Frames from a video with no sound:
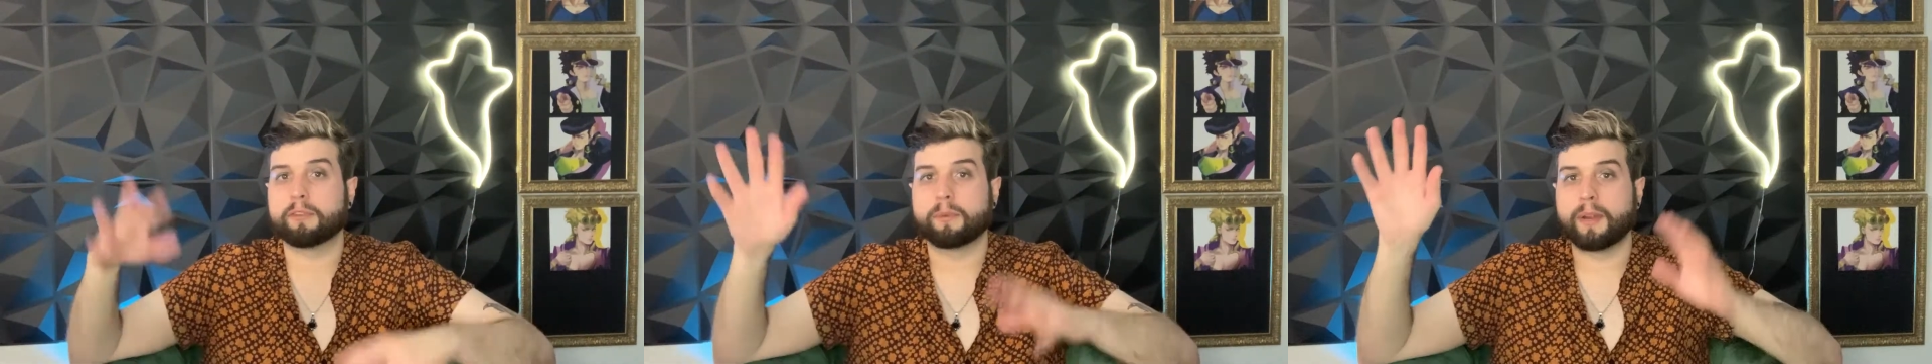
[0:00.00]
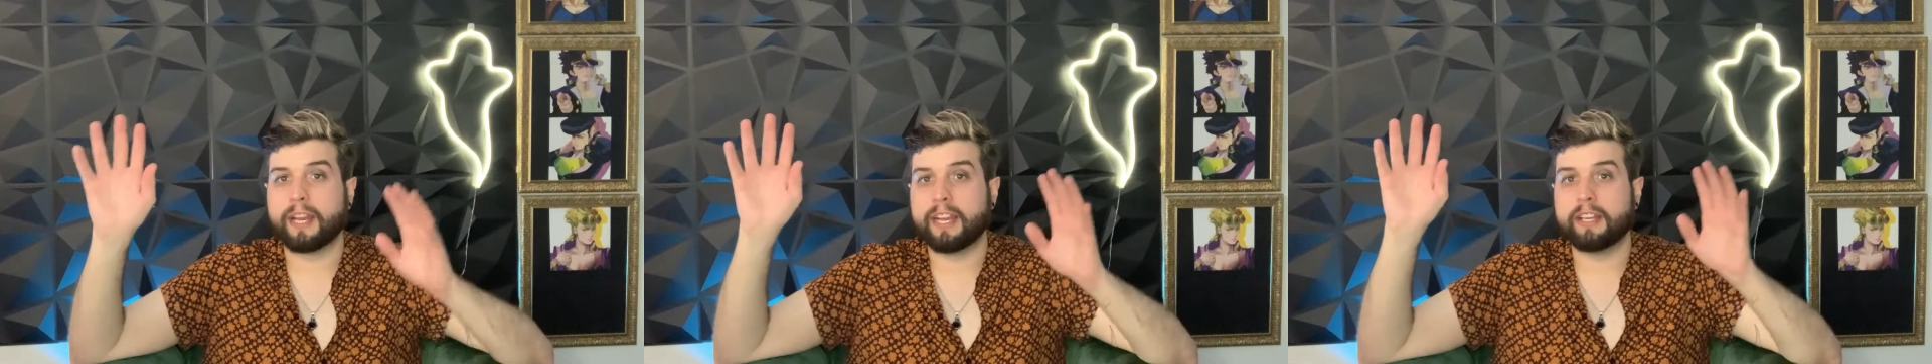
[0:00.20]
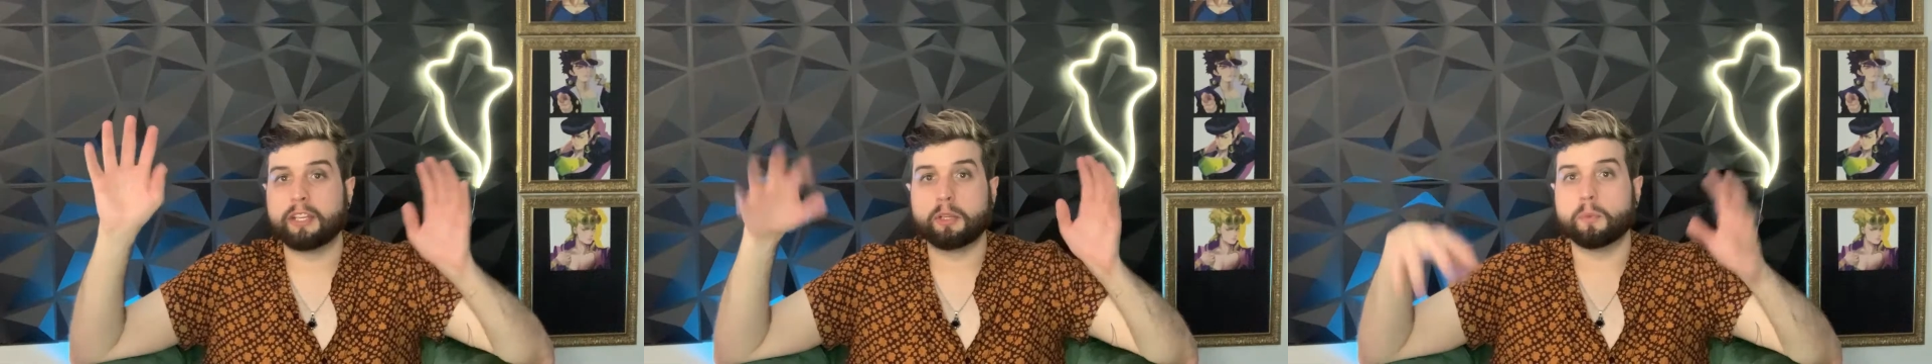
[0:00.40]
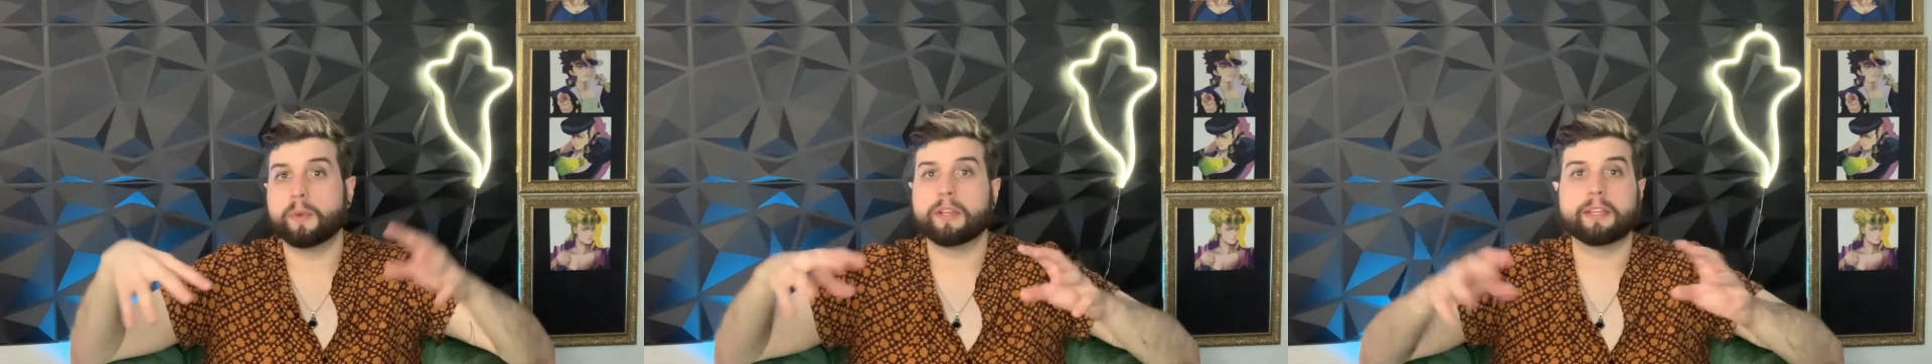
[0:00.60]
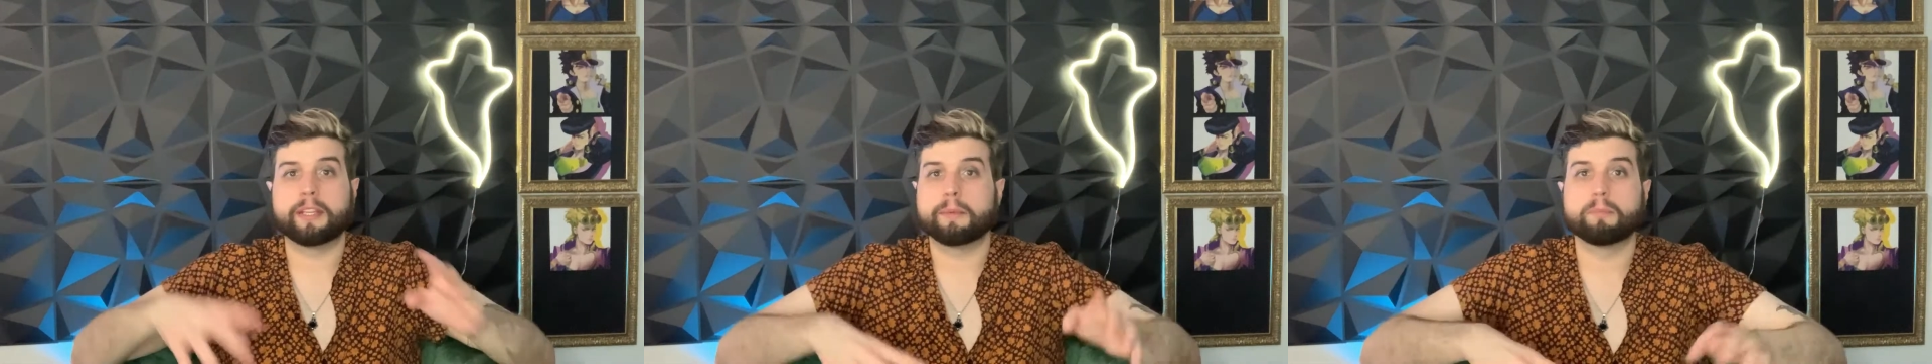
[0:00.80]
it rained, you
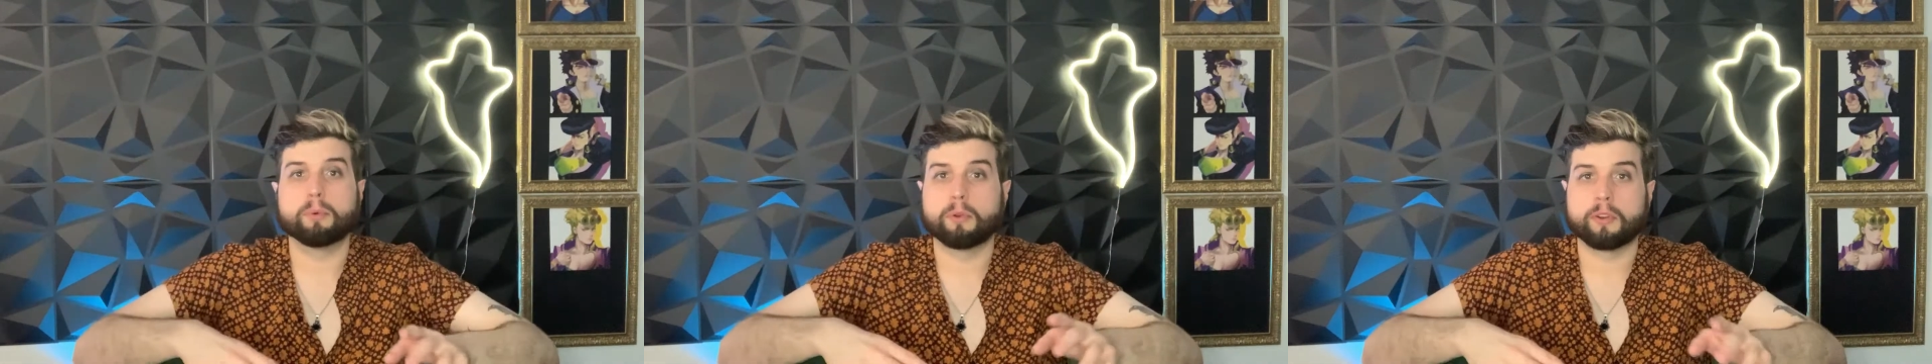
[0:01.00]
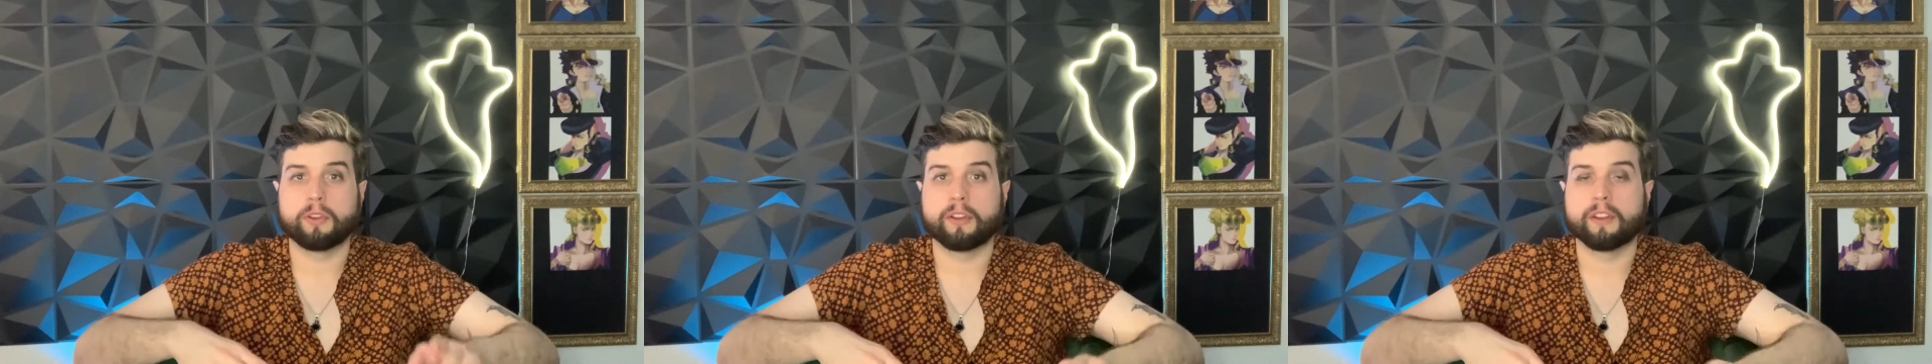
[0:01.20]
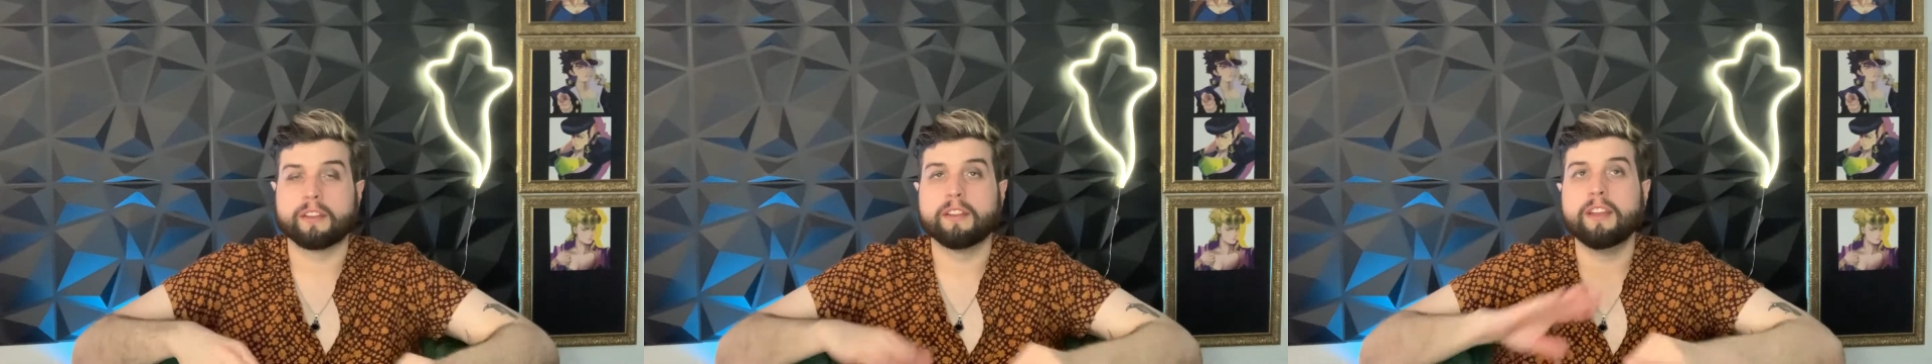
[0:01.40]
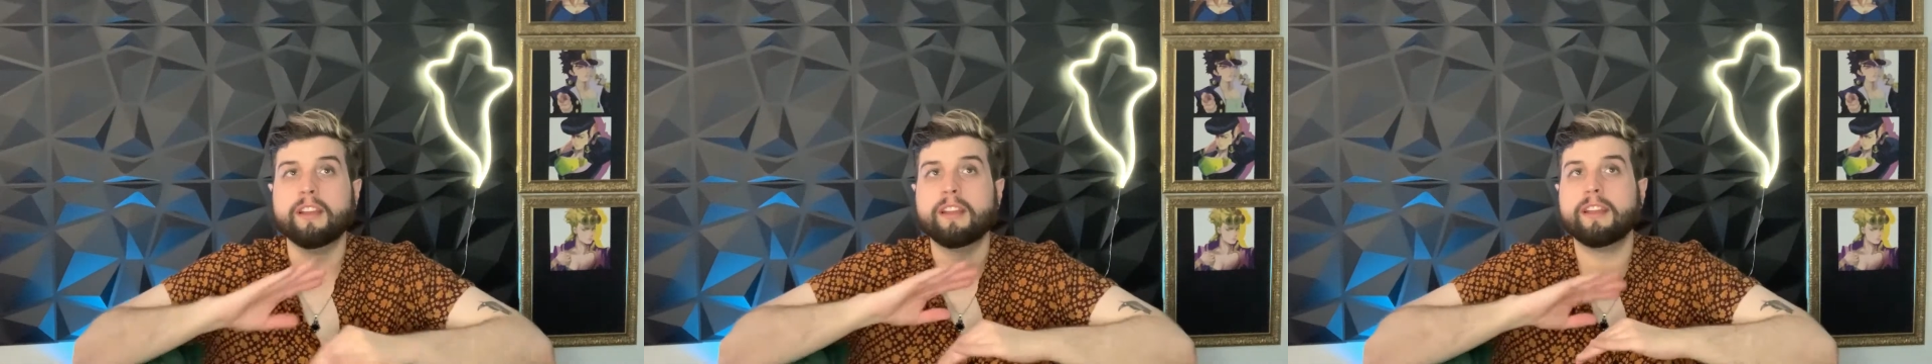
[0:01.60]
wouldn't get poured on.